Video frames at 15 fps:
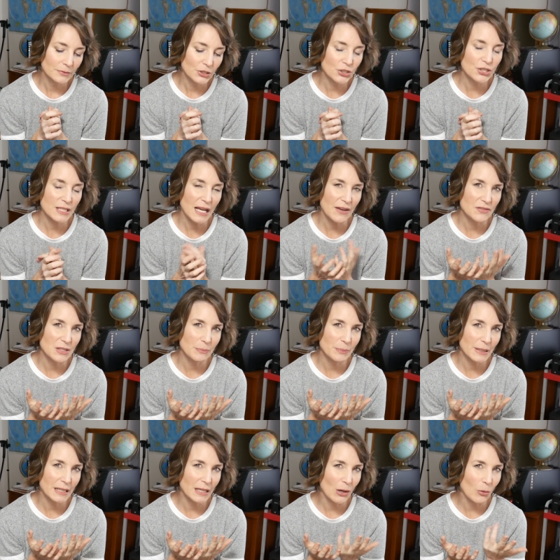you just have to
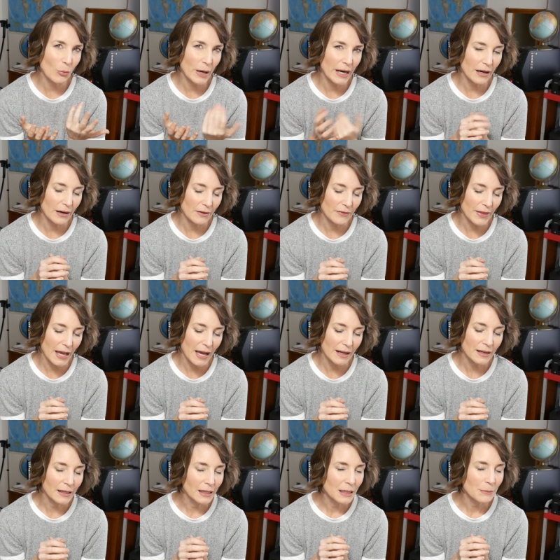be aware of
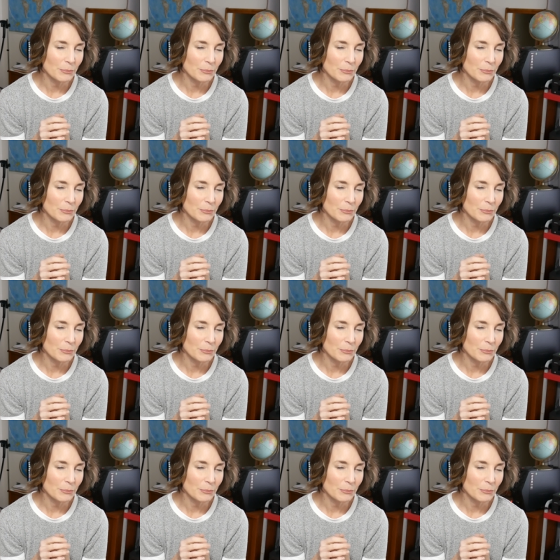that.